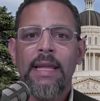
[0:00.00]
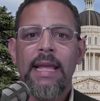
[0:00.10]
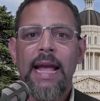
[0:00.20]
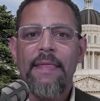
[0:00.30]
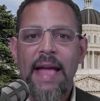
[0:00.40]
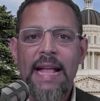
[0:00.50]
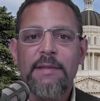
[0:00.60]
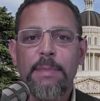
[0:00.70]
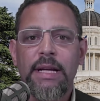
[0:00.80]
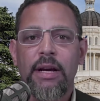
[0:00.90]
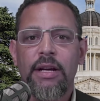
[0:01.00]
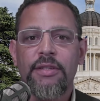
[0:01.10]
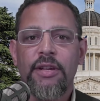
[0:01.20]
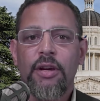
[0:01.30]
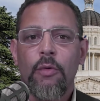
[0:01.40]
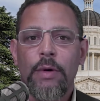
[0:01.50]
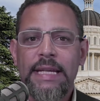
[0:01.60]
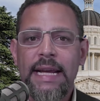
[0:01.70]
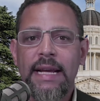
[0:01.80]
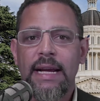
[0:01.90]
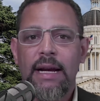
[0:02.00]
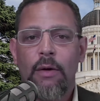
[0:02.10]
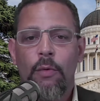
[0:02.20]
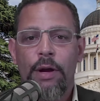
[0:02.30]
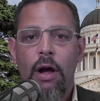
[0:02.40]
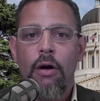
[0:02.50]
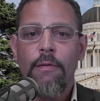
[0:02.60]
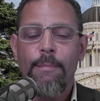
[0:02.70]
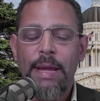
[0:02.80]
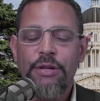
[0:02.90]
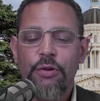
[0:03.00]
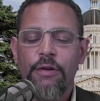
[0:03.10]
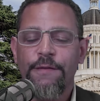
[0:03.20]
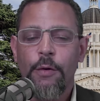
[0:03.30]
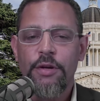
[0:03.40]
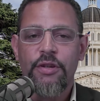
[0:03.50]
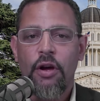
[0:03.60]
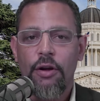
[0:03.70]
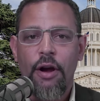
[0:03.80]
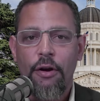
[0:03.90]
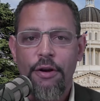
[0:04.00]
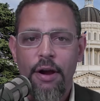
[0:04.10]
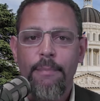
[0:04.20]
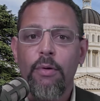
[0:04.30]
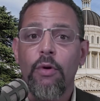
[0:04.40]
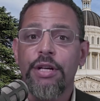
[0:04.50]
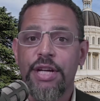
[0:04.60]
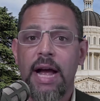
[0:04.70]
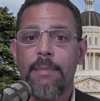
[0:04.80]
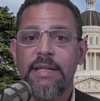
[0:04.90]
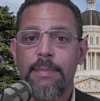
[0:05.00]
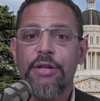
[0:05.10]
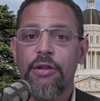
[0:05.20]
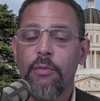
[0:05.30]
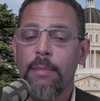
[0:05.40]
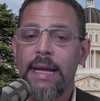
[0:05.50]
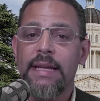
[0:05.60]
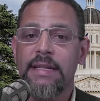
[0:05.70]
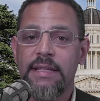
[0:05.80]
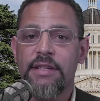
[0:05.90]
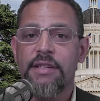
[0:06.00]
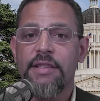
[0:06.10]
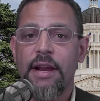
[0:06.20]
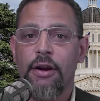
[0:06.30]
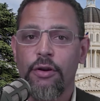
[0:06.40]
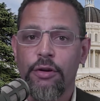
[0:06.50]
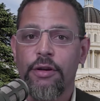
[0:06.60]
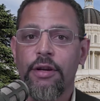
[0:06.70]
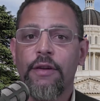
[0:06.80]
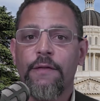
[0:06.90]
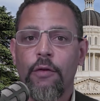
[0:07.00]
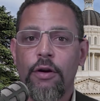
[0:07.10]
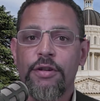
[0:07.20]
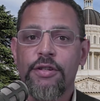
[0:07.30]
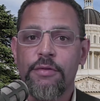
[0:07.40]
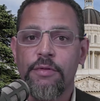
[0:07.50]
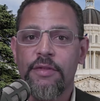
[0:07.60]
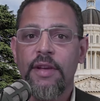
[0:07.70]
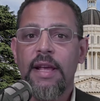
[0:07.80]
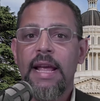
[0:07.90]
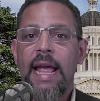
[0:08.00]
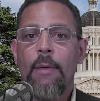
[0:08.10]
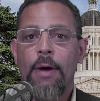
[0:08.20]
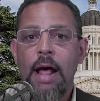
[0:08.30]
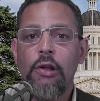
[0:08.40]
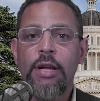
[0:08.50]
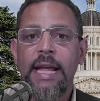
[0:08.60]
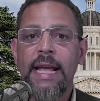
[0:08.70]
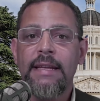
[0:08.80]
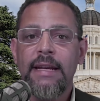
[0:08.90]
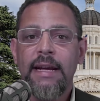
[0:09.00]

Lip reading: And that's because we all make sure to focus on our number one job is to make sure that we're making decisions that are good for our students. And we're not looking at